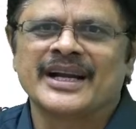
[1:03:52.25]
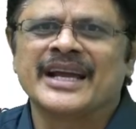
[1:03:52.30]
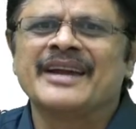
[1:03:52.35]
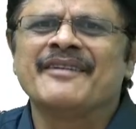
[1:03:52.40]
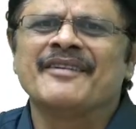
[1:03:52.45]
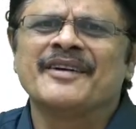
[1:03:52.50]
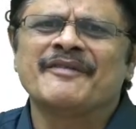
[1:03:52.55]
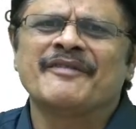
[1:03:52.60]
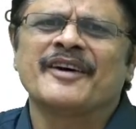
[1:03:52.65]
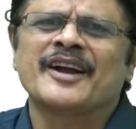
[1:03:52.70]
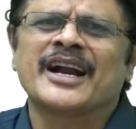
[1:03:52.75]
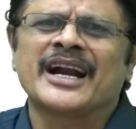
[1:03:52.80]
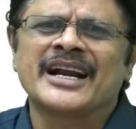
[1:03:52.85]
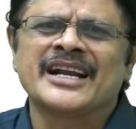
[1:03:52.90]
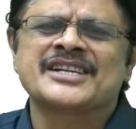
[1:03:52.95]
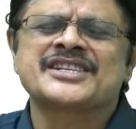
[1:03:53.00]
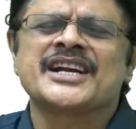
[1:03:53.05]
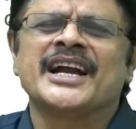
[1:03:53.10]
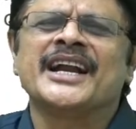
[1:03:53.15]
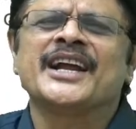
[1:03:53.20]
Even for
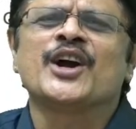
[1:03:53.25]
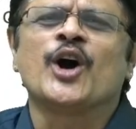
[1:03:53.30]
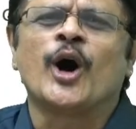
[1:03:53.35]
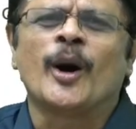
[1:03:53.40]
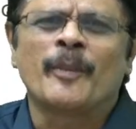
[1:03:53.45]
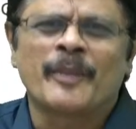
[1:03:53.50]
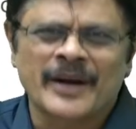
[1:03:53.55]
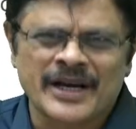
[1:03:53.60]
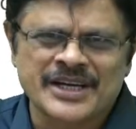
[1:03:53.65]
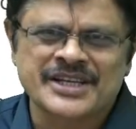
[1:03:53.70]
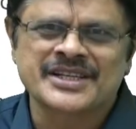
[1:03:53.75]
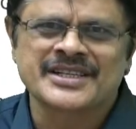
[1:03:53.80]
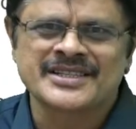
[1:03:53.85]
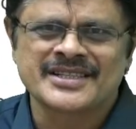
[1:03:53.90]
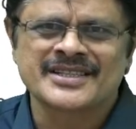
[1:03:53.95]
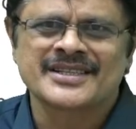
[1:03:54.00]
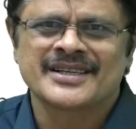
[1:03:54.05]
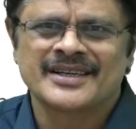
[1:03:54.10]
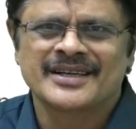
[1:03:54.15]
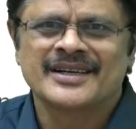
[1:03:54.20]
understanding
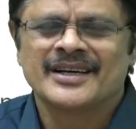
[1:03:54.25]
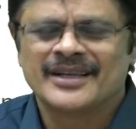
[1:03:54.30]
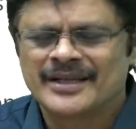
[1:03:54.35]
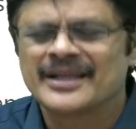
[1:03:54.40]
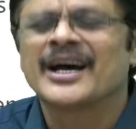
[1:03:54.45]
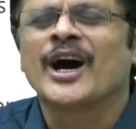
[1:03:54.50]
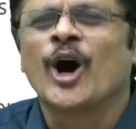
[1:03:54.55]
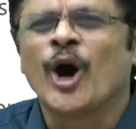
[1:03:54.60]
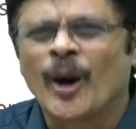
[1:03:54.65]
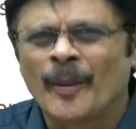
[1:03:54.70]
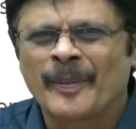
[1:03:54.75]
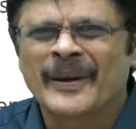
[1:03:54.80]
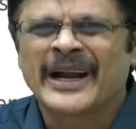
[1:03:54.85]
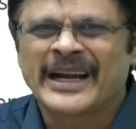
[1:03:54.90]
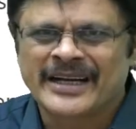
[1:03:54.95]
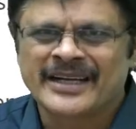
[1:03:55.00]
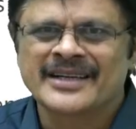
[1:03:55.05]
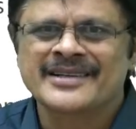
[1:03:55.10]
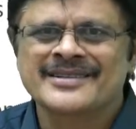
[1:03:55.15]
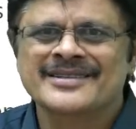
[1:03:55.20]
operations, the
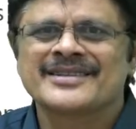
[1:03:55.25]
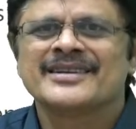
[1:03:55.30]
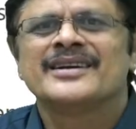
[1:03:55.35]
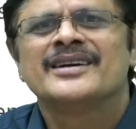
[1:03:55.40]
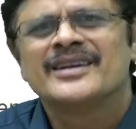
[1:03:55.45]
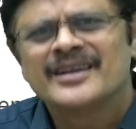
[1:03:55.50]
operators,